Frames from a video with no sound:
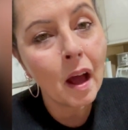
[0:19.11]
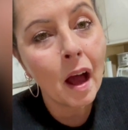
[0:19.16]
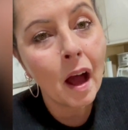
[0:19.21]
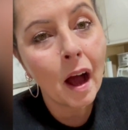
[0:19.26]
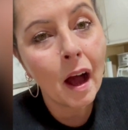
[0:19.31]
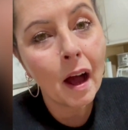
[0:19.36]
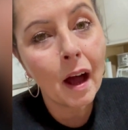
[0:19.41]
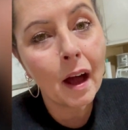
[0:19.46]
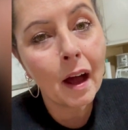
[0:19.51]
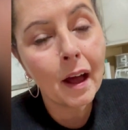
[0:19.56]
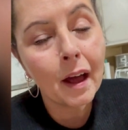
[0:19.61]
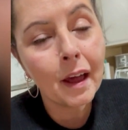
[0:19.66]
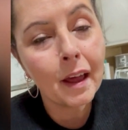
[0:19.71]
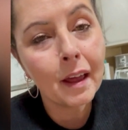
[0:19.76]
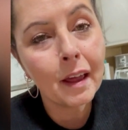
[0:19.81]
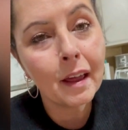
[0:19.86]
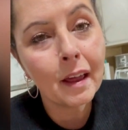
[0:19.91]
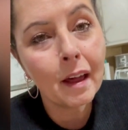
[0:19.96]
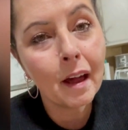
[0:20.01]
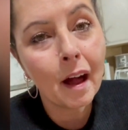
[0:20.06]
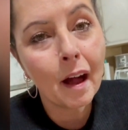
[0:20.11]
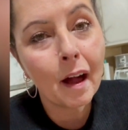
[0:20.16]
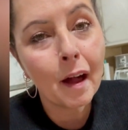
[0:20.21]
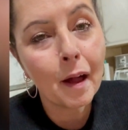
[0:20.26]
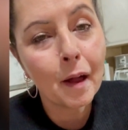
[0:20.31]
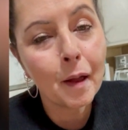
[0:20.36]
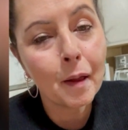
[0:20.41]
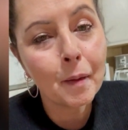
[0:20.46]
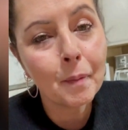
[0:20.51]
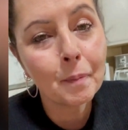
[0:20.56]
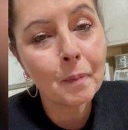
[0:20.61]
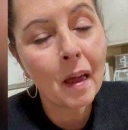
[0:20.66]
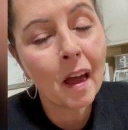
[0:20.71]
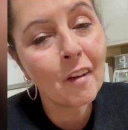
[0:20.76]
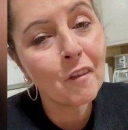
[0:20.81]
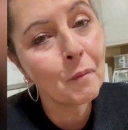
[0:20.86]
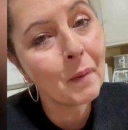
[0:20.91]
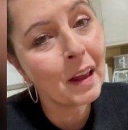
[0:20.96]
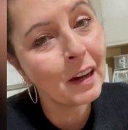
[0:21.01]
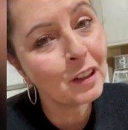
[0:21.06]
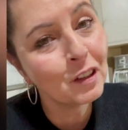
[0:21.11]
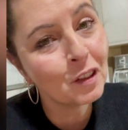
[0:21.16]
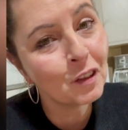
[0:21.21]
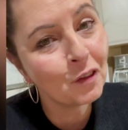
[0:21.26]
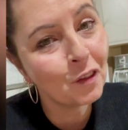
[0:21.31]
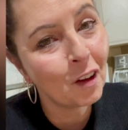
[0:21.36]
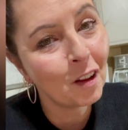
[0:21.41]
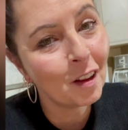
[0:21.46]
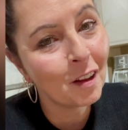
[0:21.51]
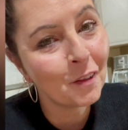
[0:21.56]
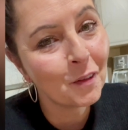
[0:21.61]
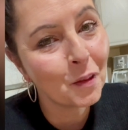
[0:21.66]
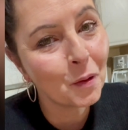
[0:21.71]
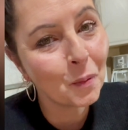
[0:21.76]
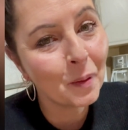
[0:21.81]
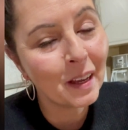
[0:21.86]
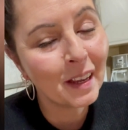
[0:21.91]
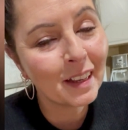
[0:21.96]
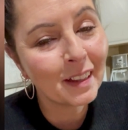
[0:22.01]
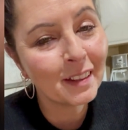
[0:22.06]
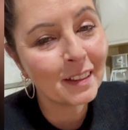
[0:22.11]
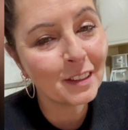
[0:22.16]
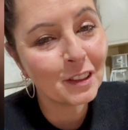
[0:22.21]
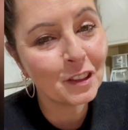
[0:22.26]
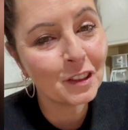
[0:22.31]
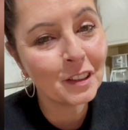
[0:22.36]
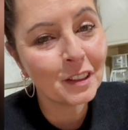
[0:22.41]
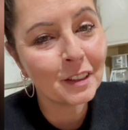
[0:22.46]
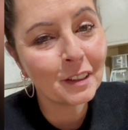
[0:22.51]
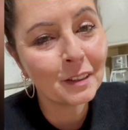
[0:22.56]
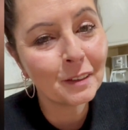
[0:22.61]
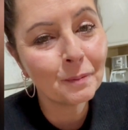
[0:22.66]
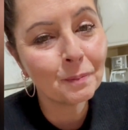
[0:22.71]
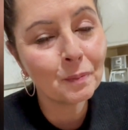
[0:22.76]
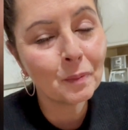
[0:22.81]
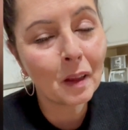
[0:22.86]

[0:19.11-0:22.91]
I have managed to fall off the wagon this year.